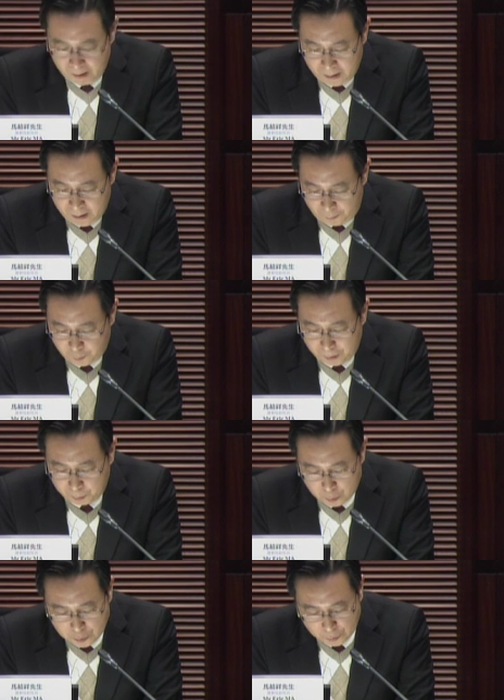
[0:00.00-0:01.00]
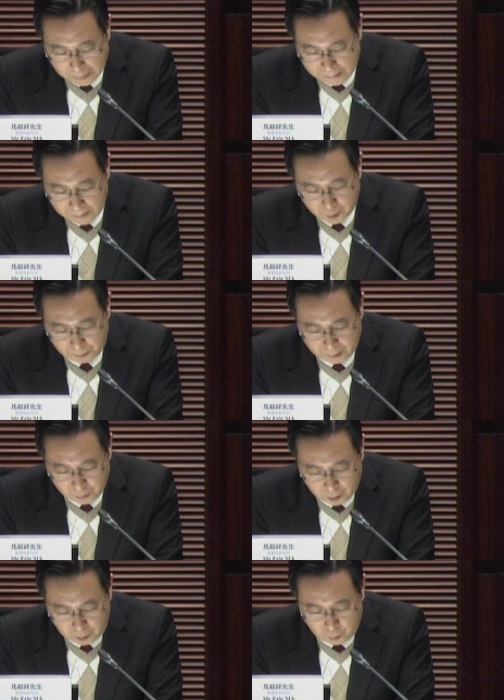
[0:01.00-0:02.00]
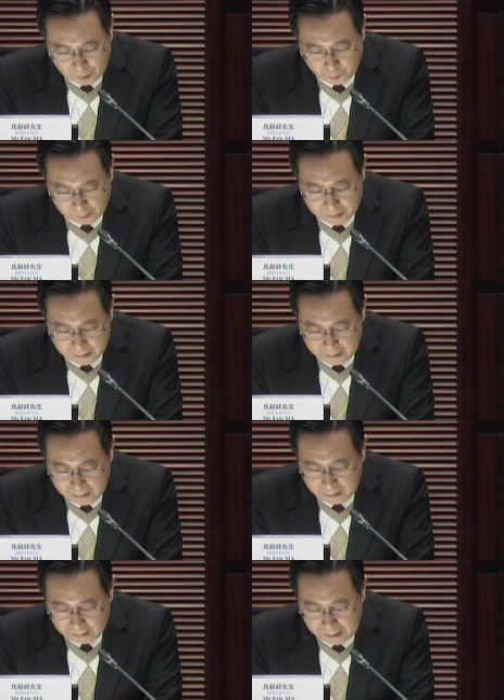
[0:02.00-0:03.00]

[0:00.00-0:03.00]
uh, we have a number of uh, principles in mind.